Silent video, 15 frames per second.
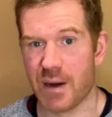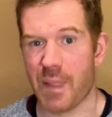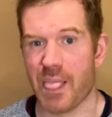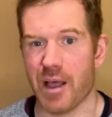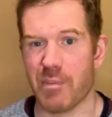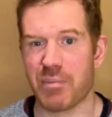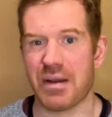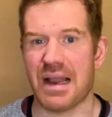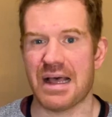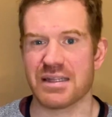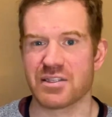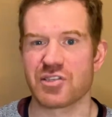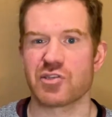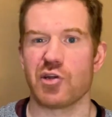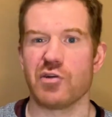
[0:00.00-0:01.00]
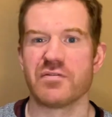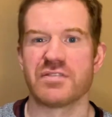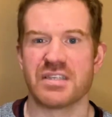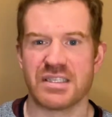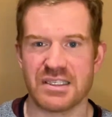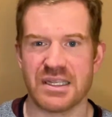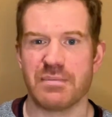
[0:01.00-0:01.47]
A plan solves the
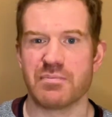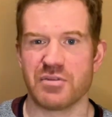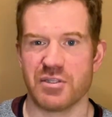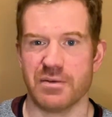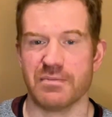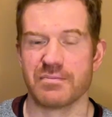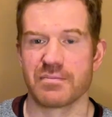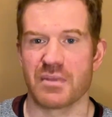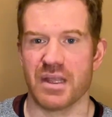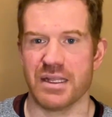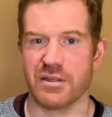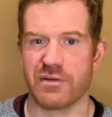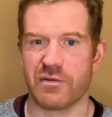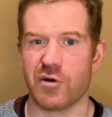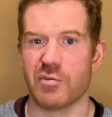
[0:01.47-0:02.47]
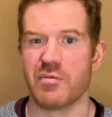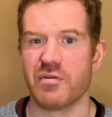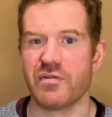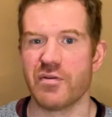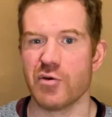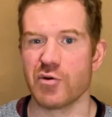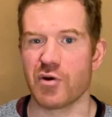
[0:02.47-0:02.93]
symptom in the form of
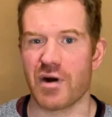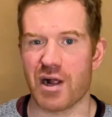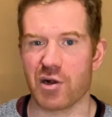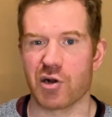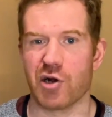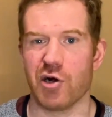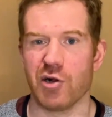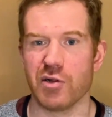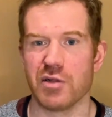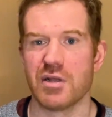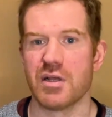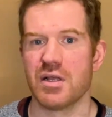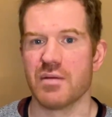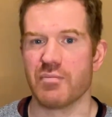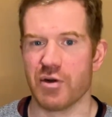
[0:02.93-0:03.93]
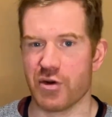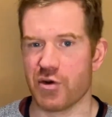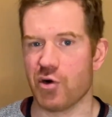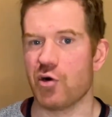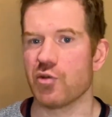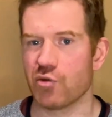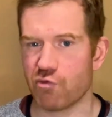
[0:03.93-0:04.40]
food or alcohol, but
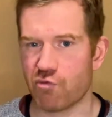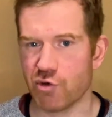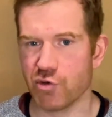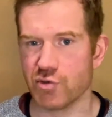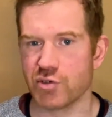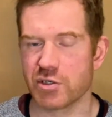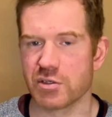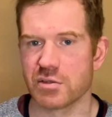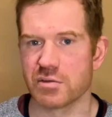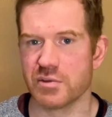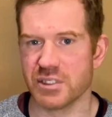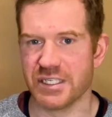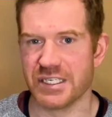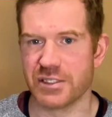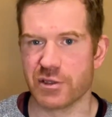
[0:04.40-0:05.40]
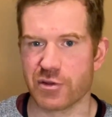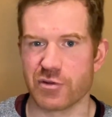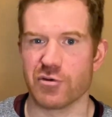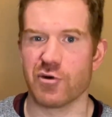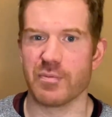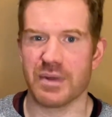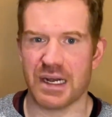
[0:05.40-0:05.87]
not the root, which is the
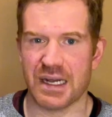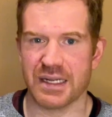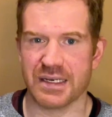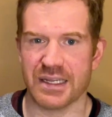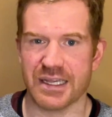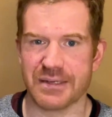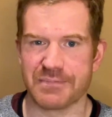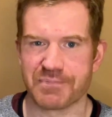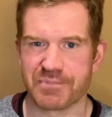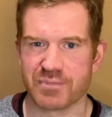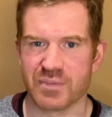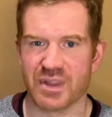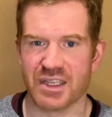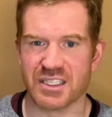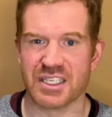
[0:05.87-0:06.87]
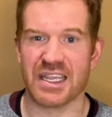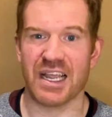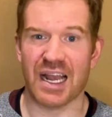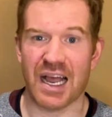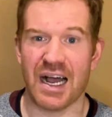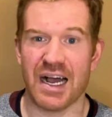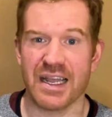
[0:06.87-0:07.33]
thought behind it. The skill
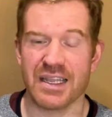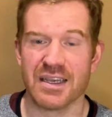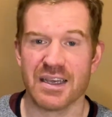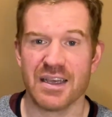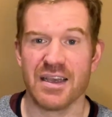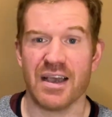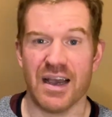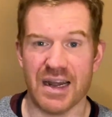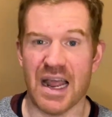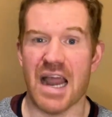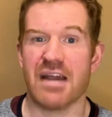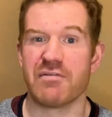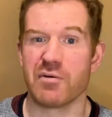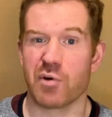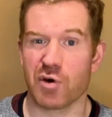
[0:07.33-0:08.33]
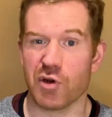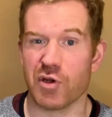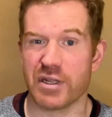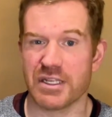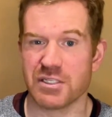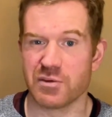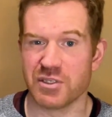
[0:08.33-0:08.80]
I, and everyone
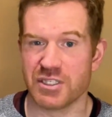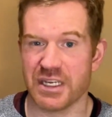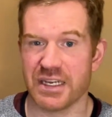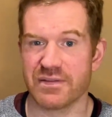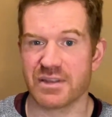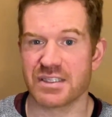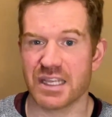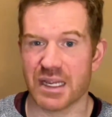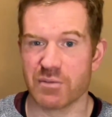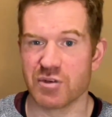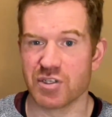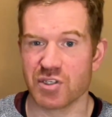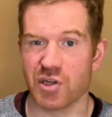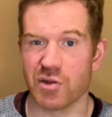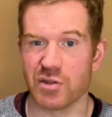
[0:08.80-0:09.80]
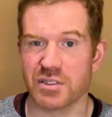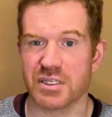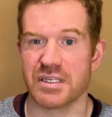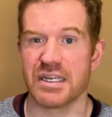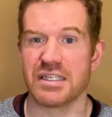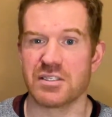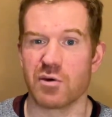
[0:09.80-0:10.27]
looking to achieve the same result,
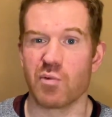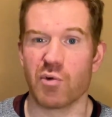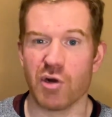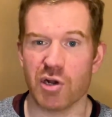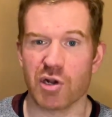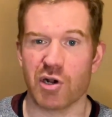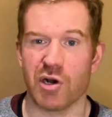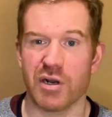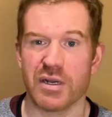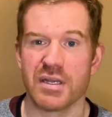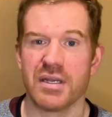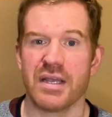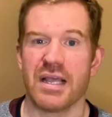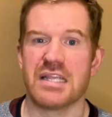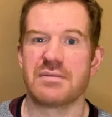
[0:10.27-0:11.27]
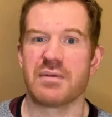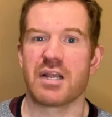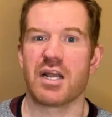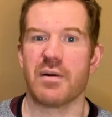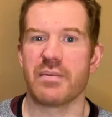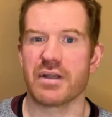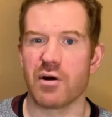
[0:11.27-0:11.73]
need to work on is
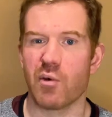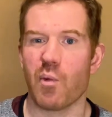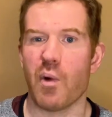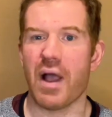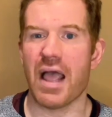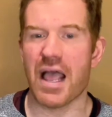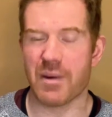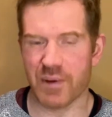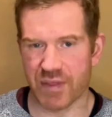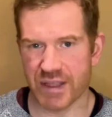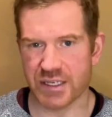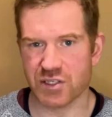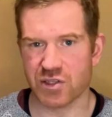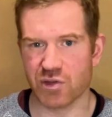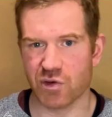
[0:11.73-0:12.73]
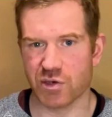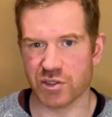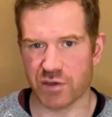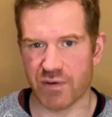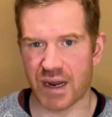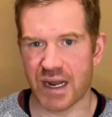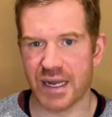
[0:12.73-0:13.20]
becoming aware when these thoughts
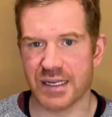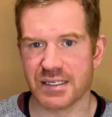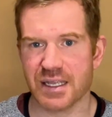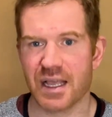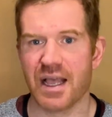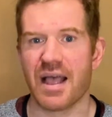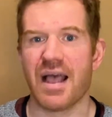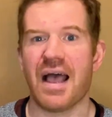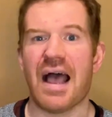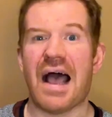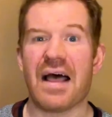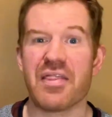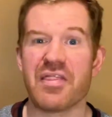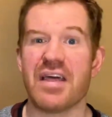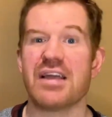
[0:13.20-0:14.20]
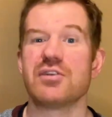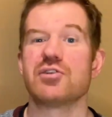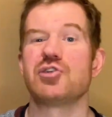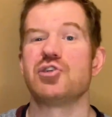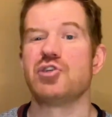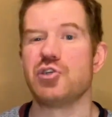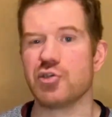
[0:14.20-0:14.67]
arise, and then
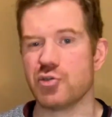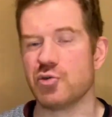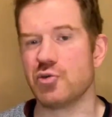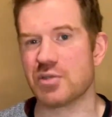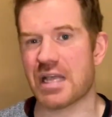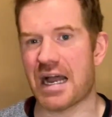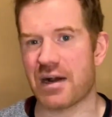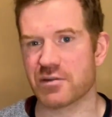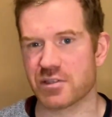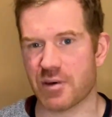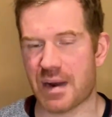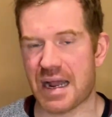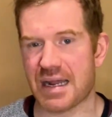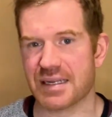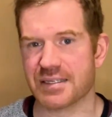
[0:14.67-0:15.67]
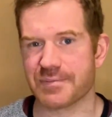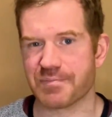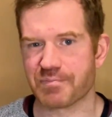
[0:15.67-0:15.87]
choose how to act,